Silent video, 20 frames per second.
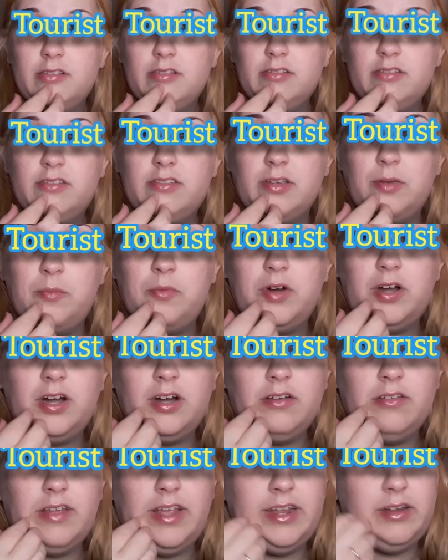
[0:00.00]

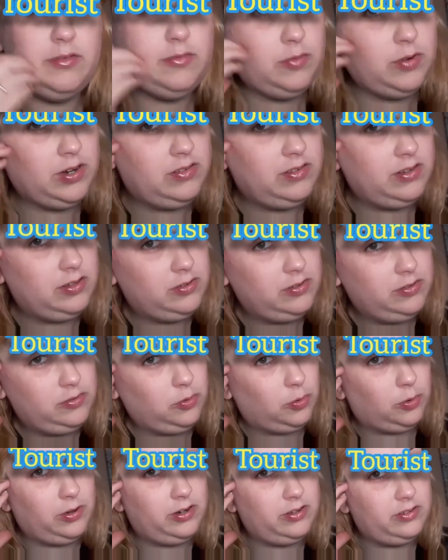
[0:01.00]
Somewhere, like, where it's okay, a
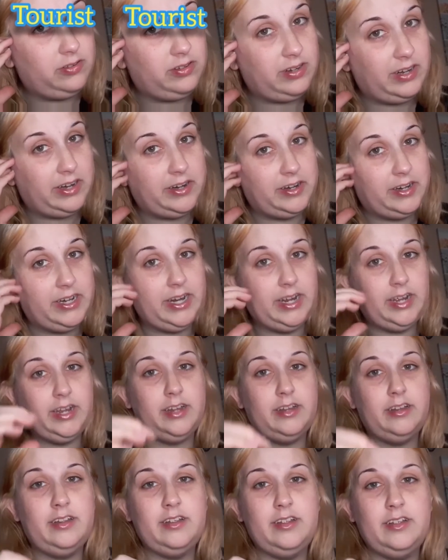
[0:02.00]
tourist
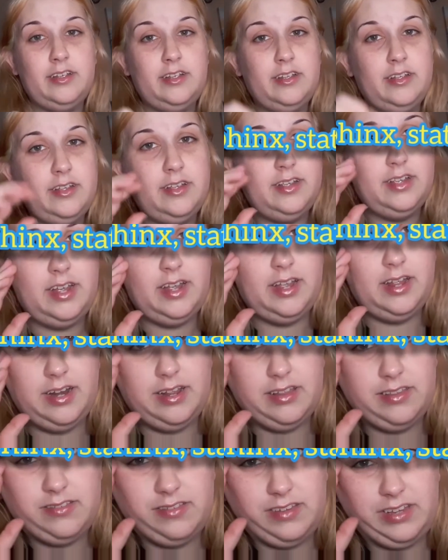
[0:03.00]
area and
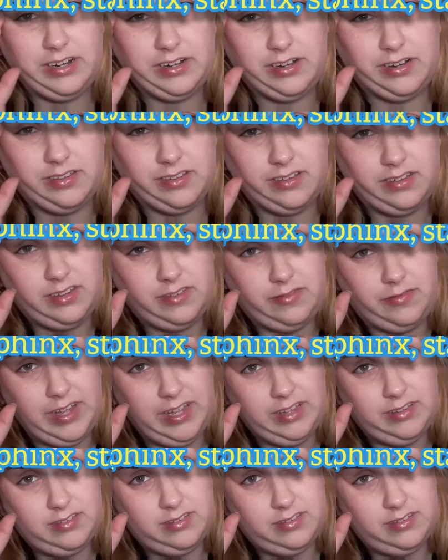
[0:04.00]
it's near the Sphinx